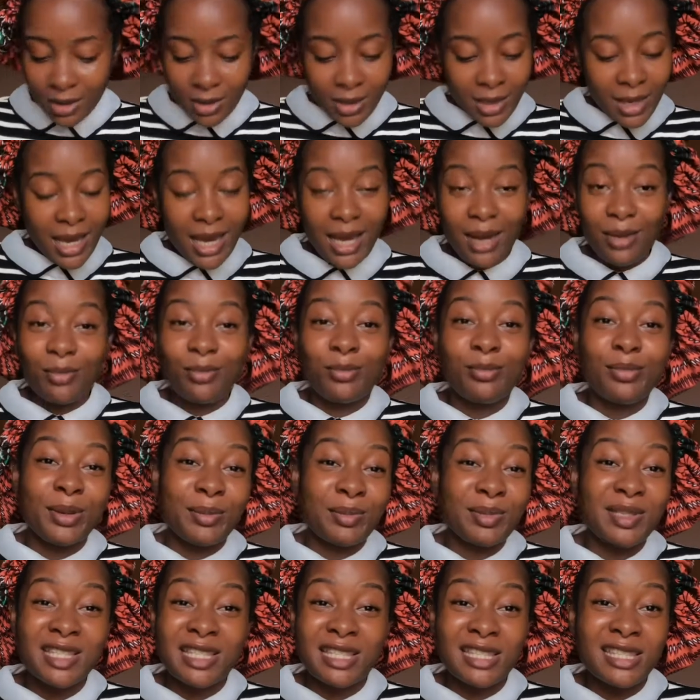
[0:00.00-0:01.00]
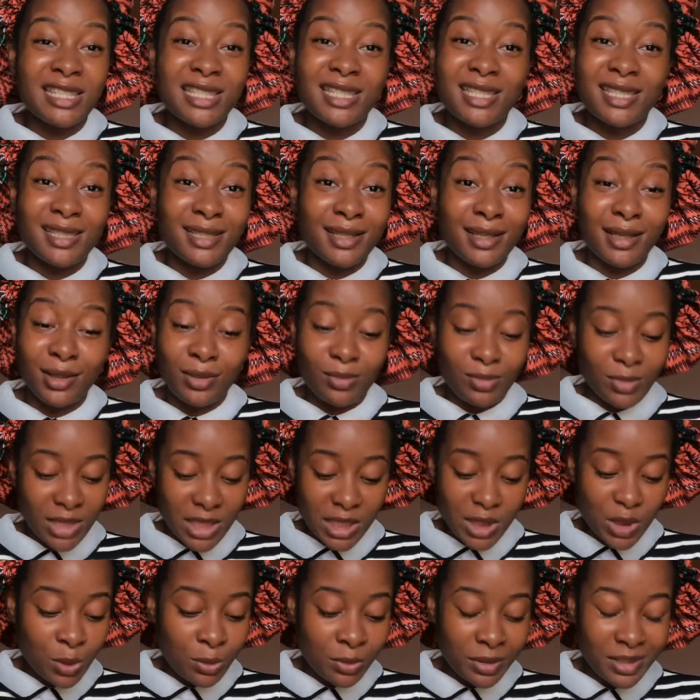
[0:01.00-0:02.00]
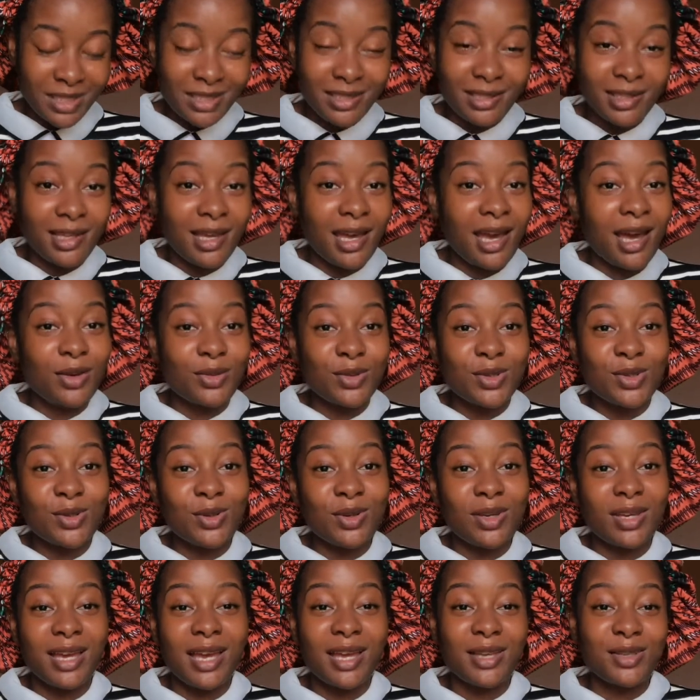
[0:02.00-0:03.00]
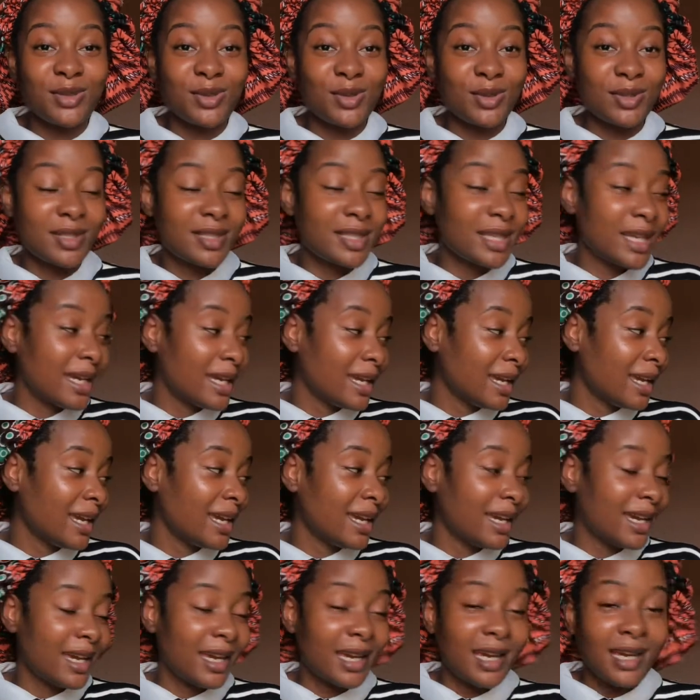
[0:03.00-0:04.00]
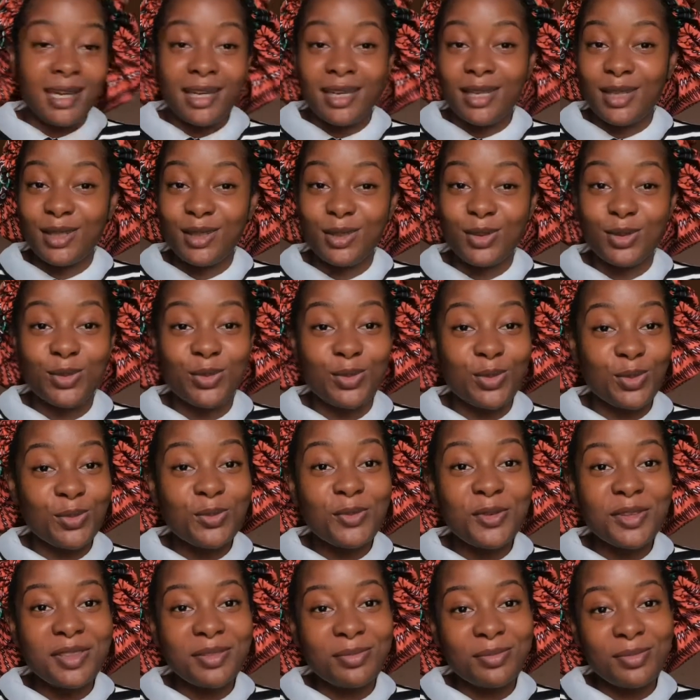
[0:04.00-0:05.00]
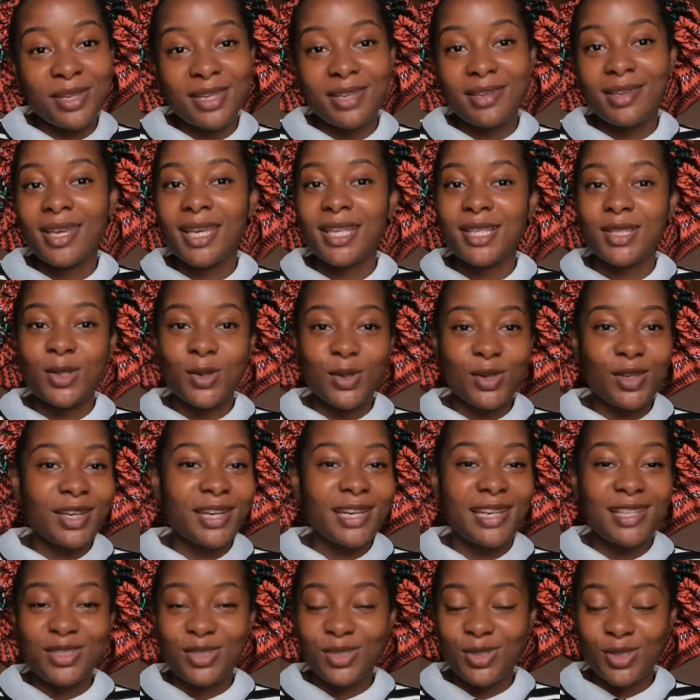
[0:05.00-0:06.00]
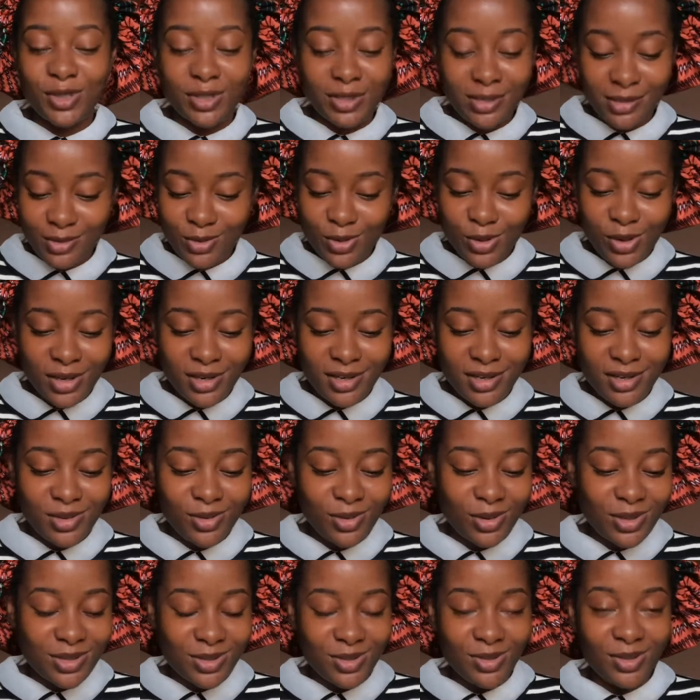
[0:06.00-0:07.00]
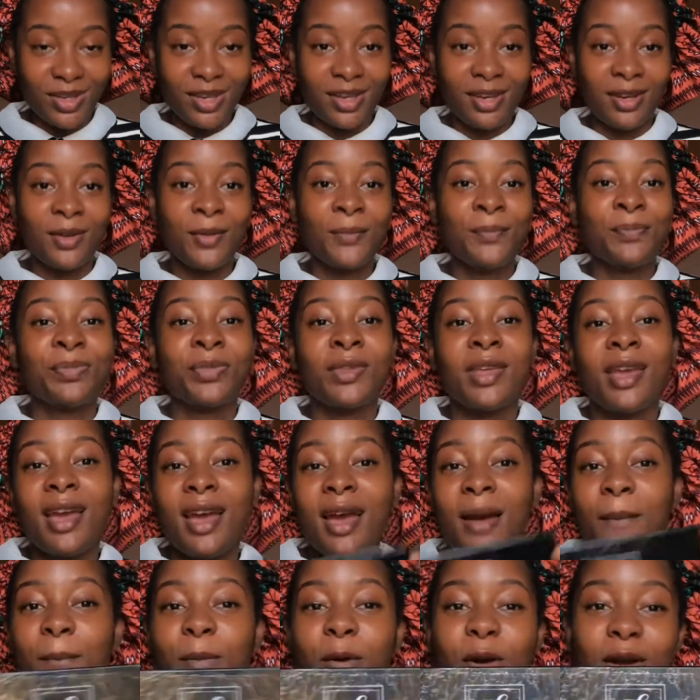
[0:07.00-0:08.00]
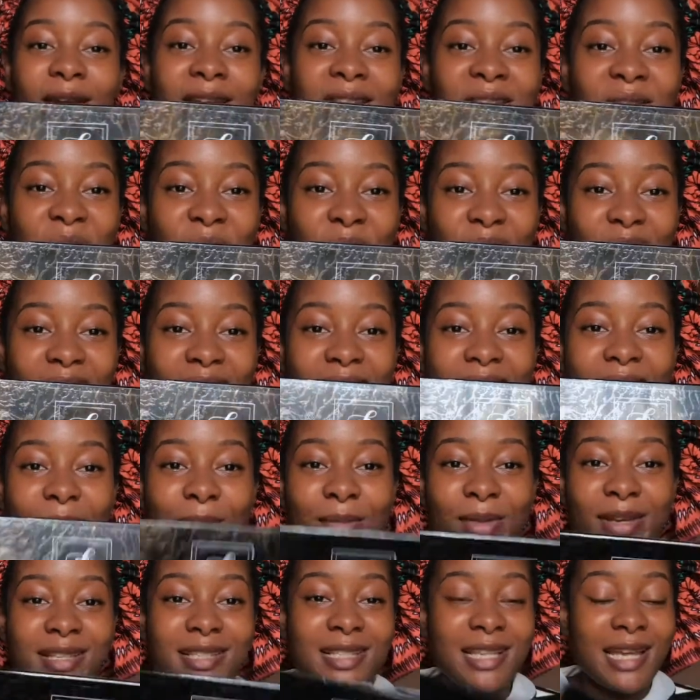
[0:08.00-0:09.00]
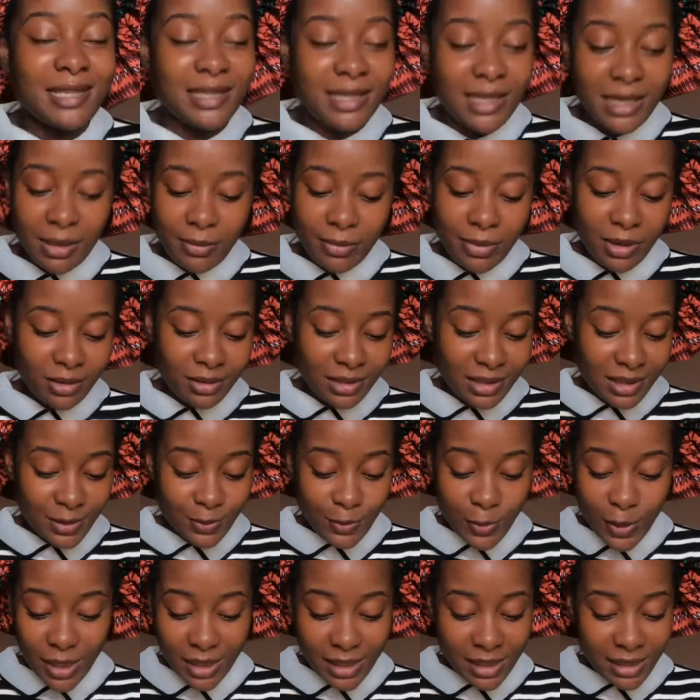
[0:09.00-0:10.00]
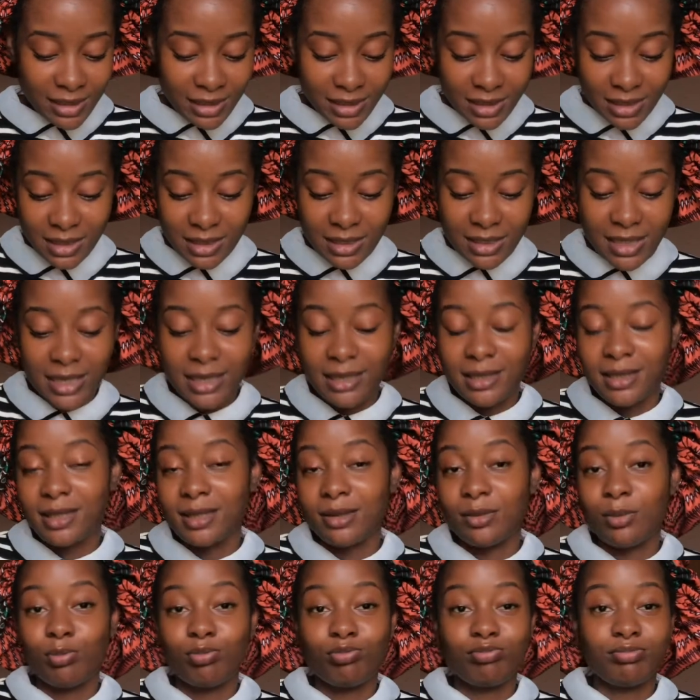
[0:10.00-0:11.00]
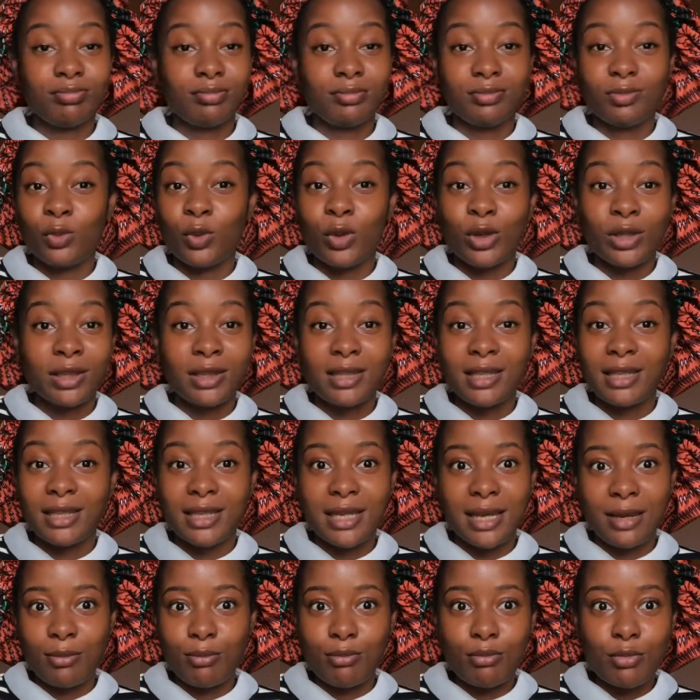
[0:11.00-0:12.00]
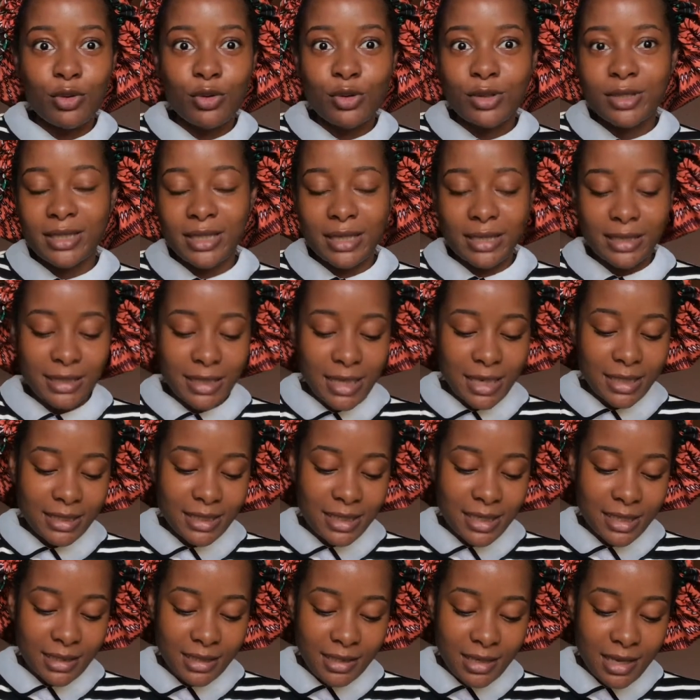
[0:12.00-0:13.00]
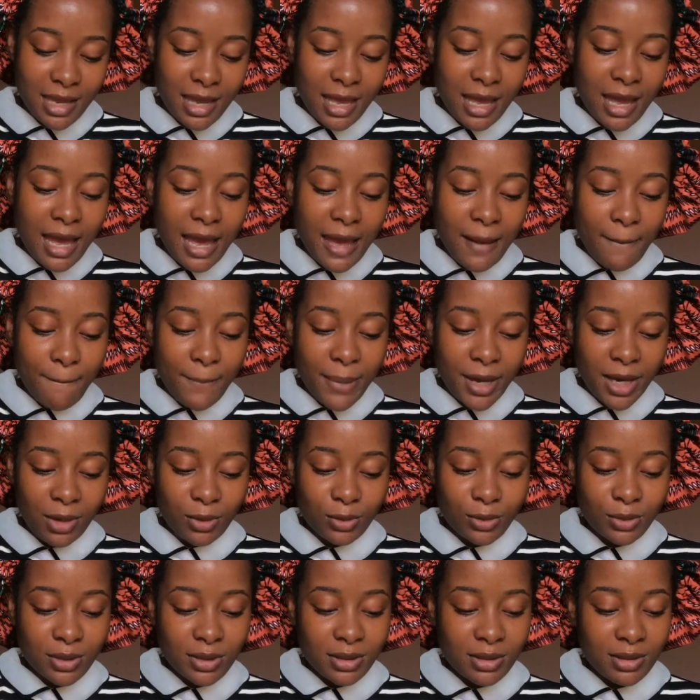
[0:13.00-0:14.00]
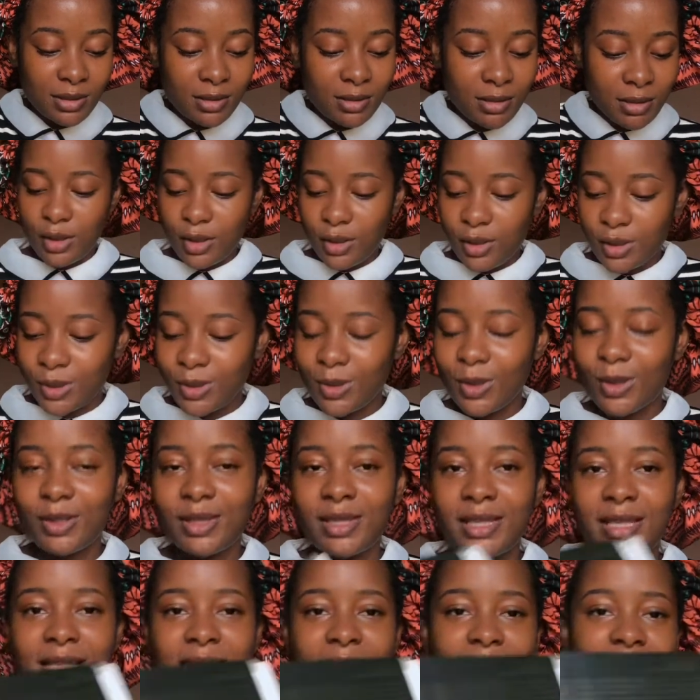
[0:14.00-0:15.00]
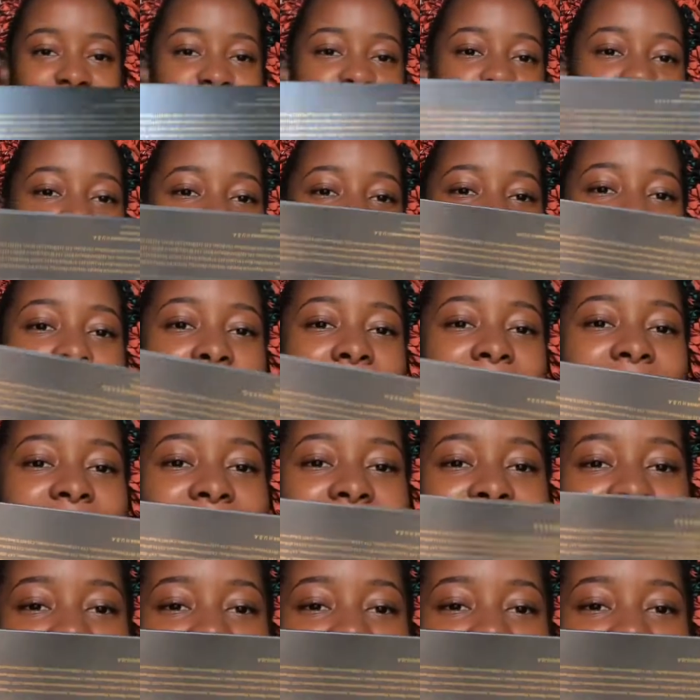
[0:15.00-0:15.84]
I'm babysitting him. There's nobody in the house, so he has to stay in the room with me, so you guys should just ignore any noise you hear. But anyway, I'm excited about this palette. This is like the one thing I'm most excited about. So this is what the palette